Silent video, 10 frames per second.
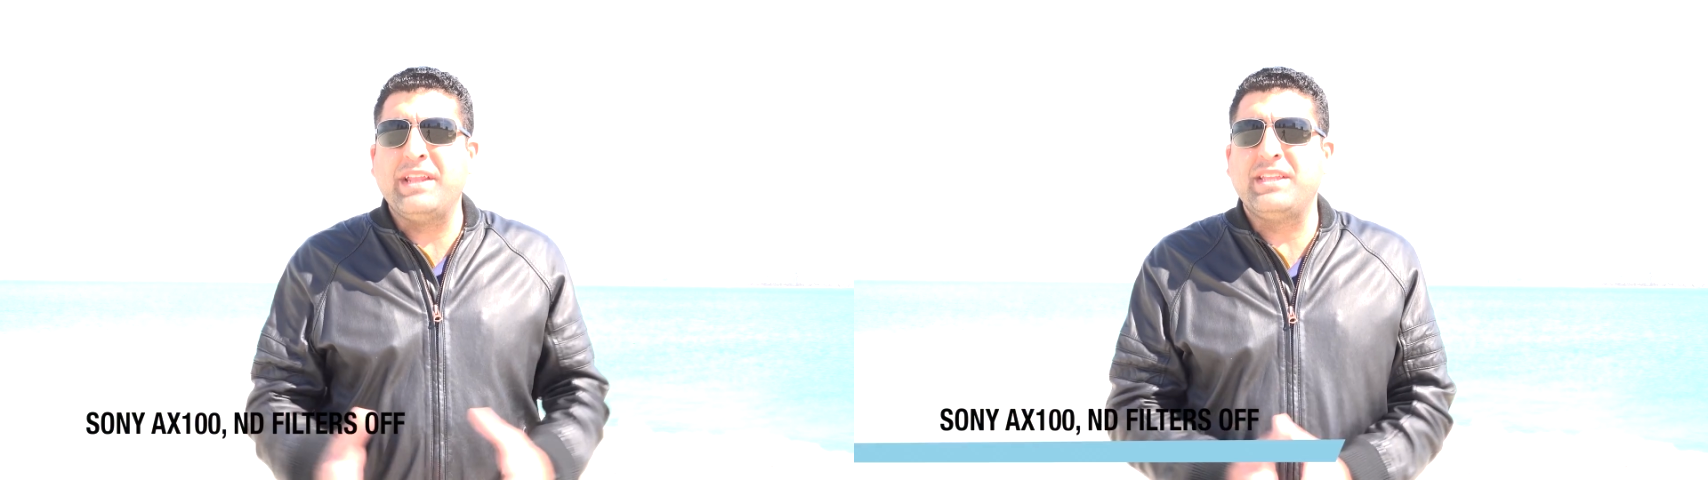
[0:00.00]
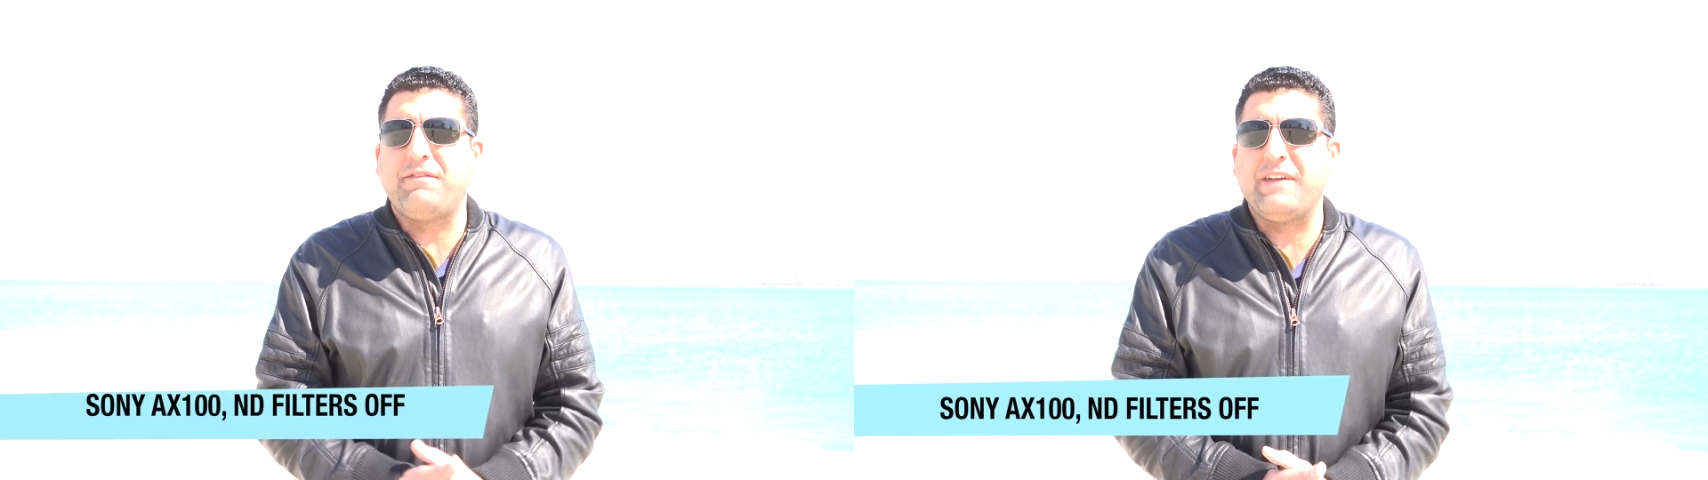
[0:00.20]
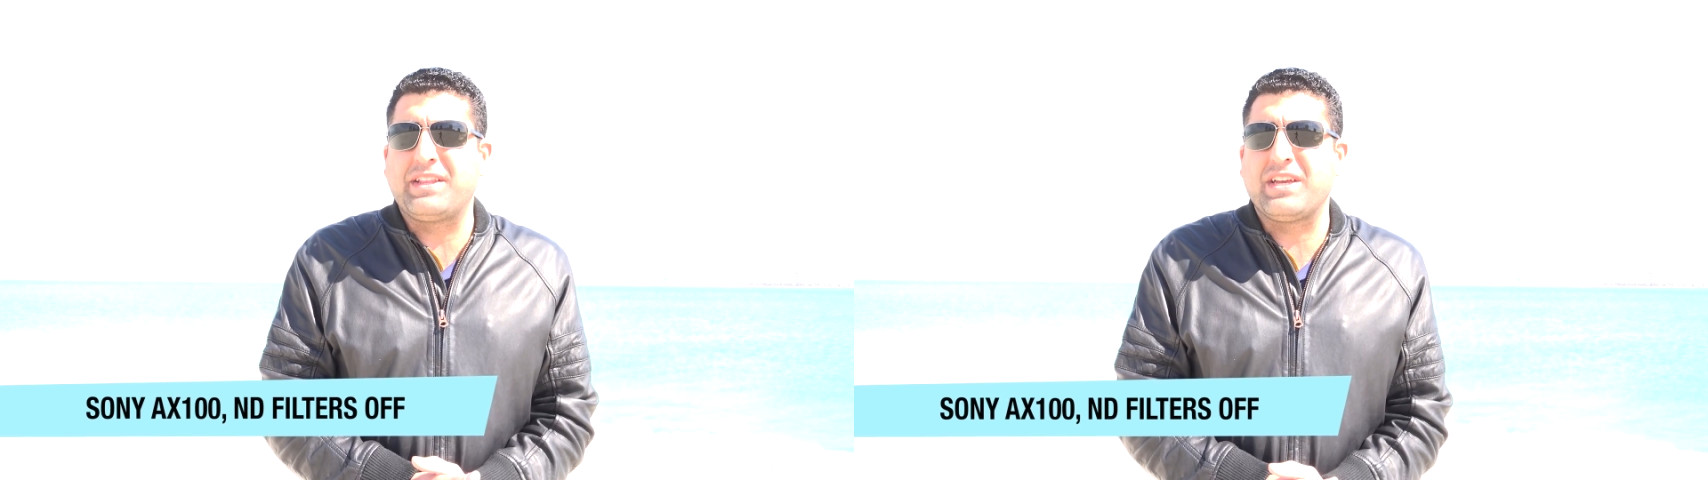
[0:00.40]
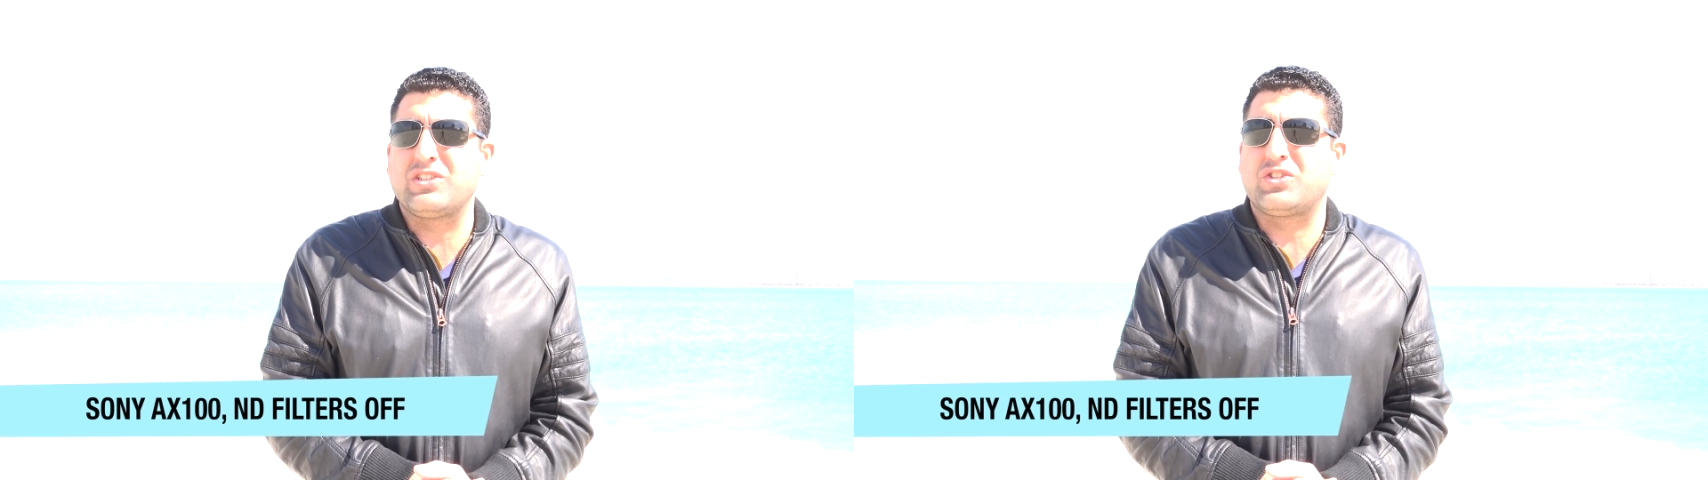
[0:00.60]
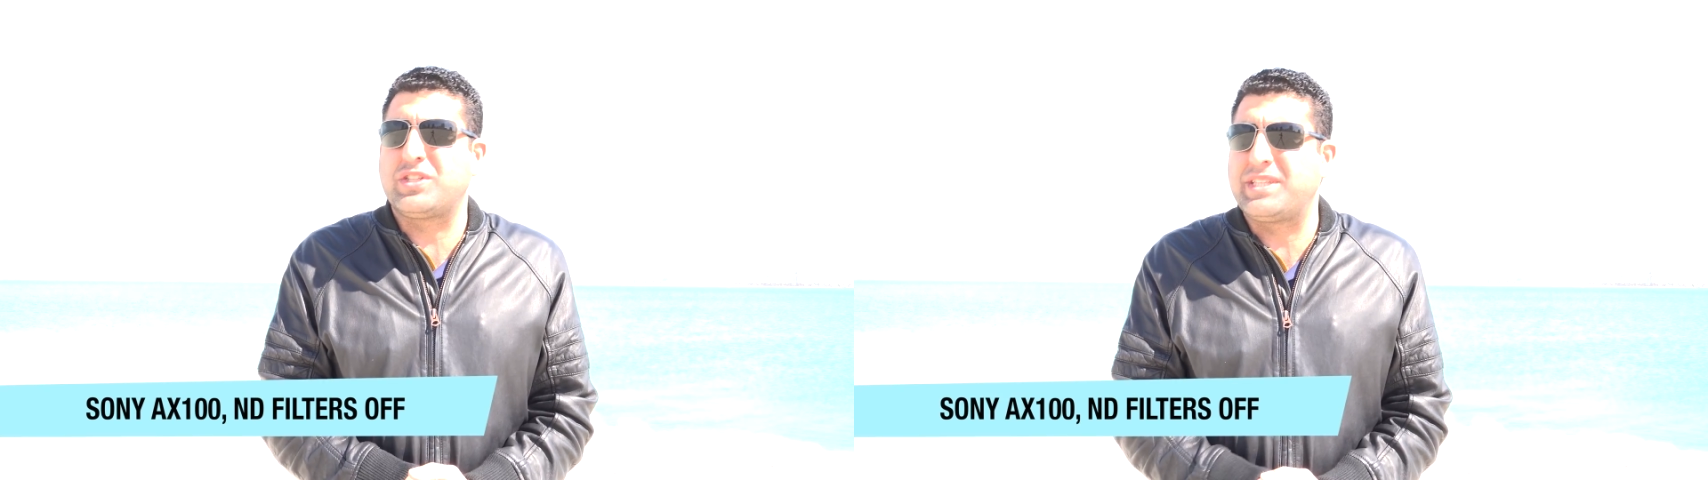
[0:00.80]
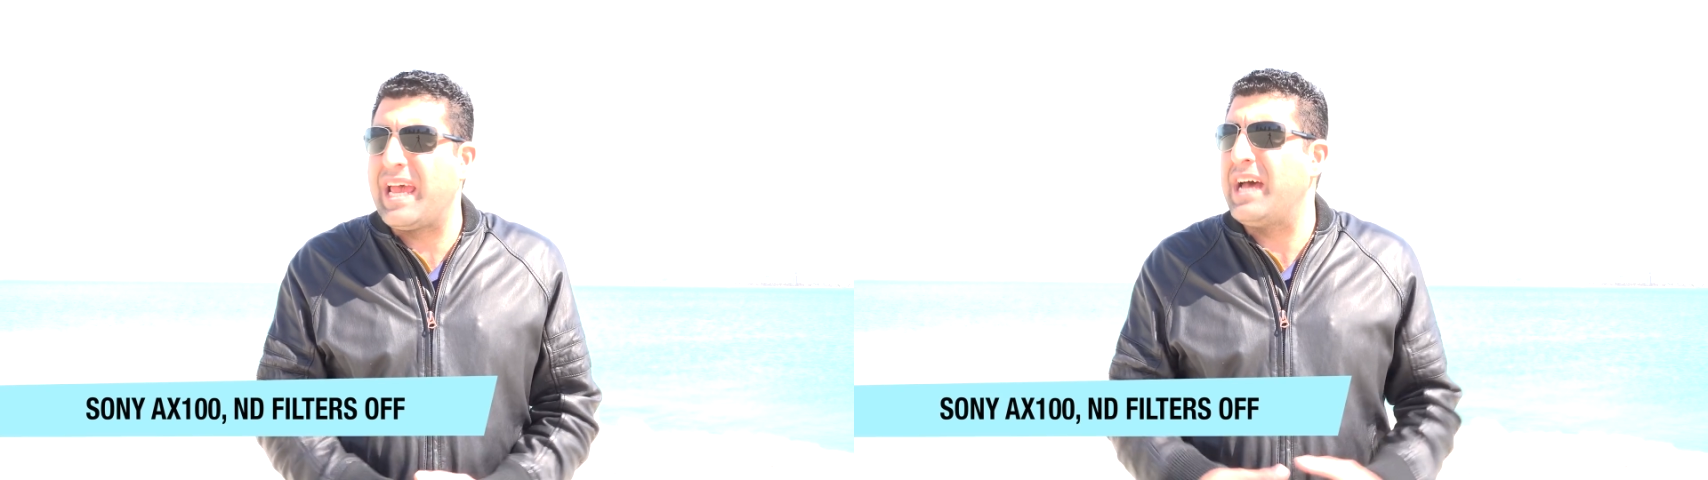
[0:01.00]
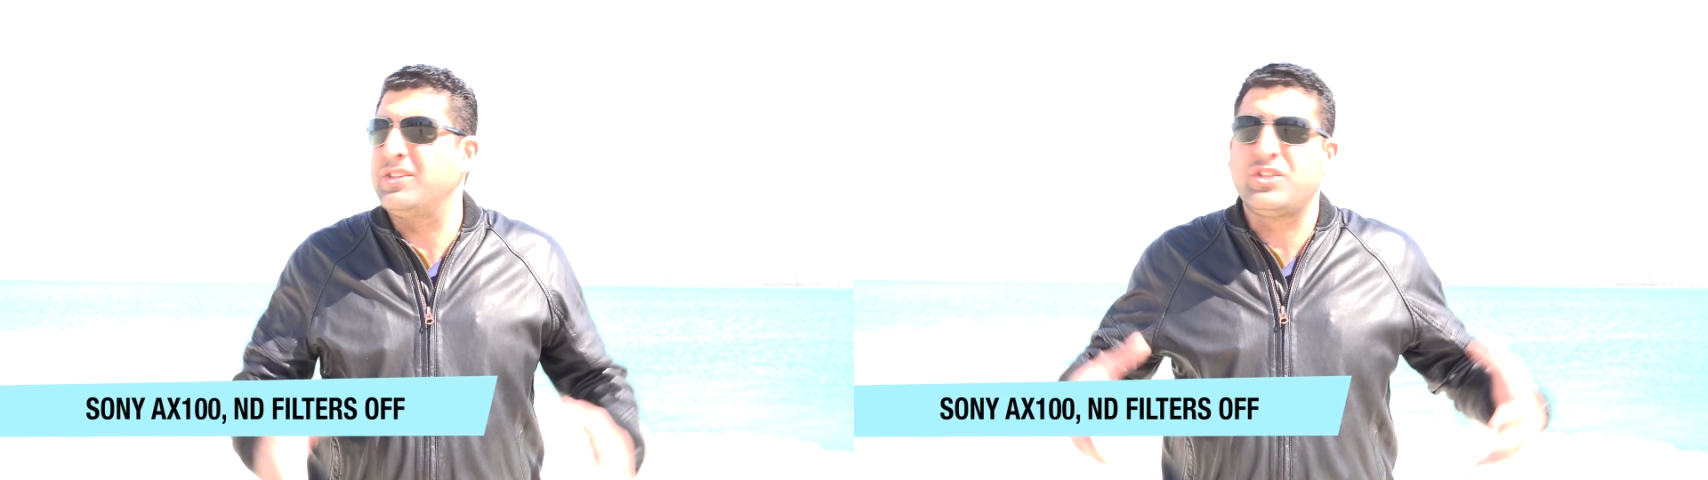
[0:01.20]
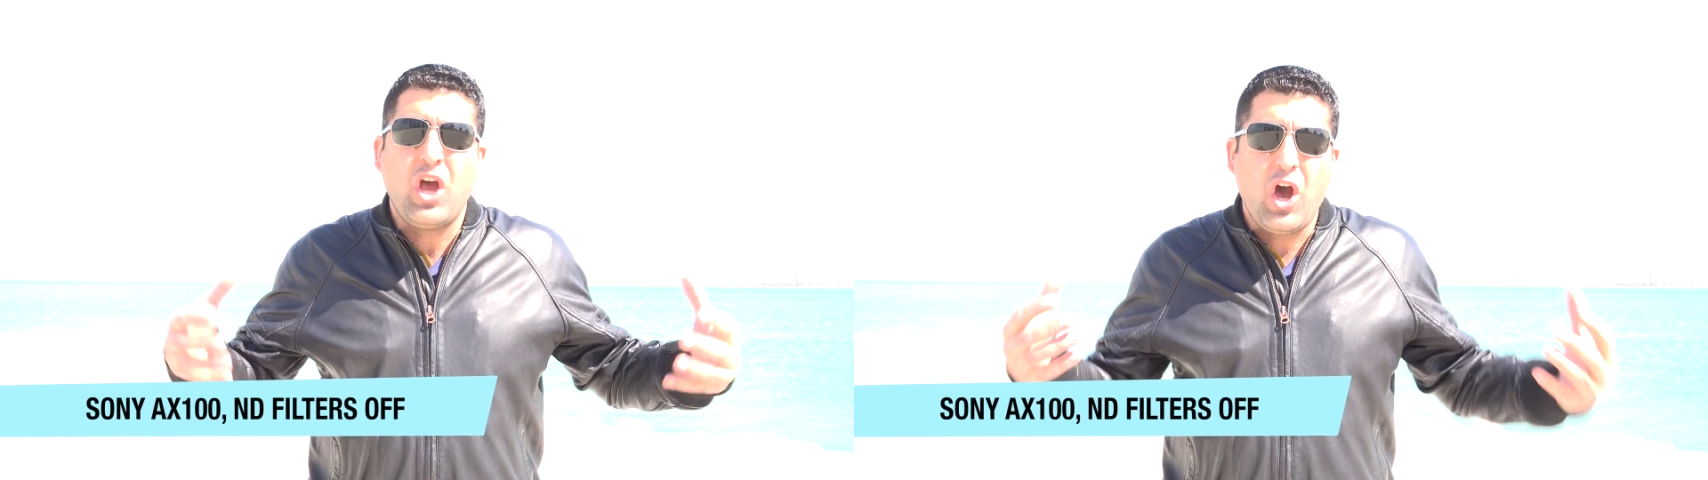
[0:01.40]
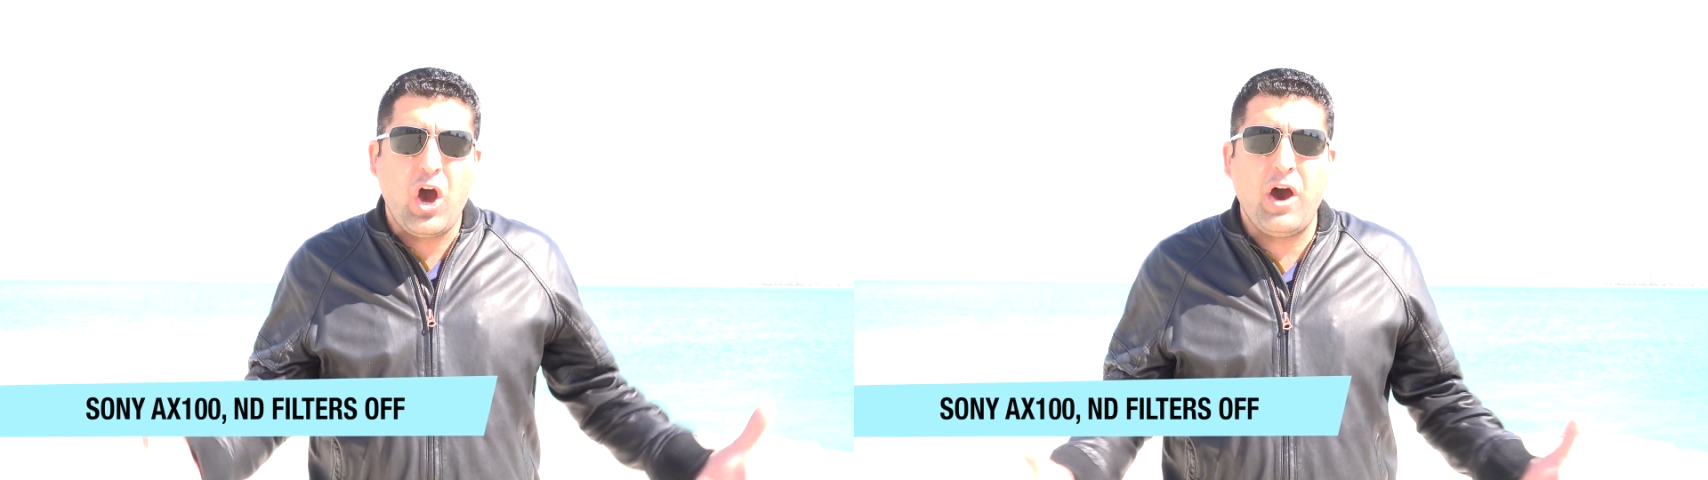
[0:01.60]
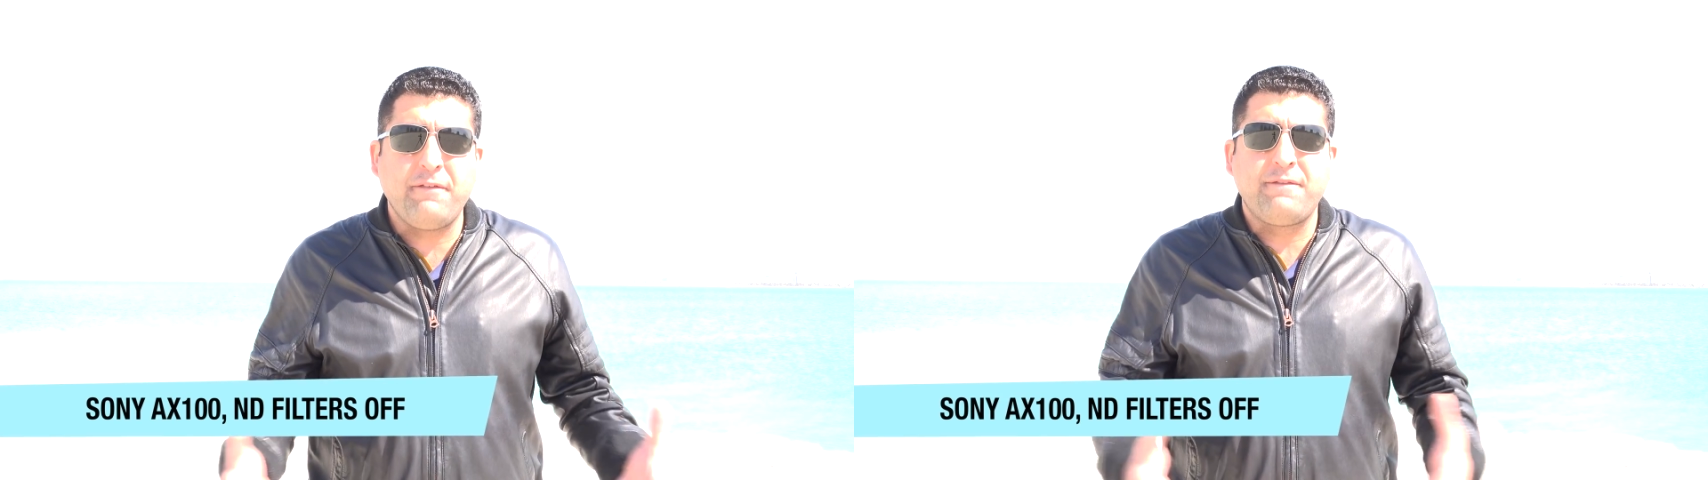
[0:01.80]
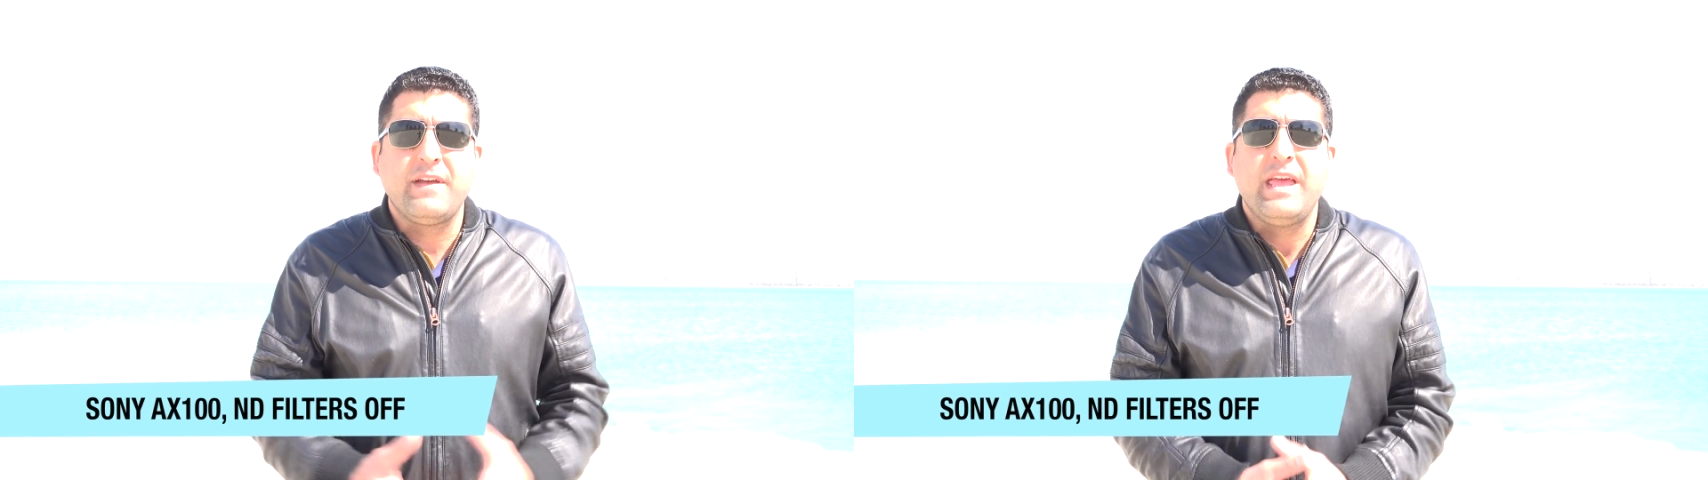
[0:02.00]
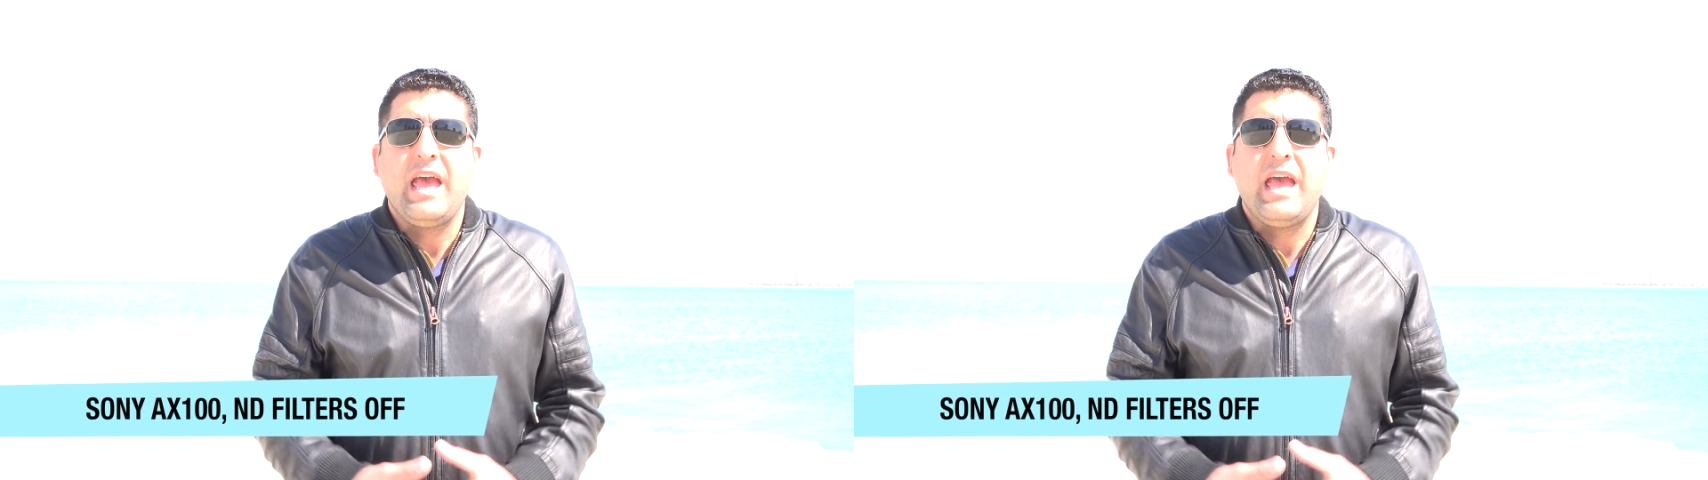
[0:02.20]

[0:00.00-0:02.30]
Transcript: ND filters turned off.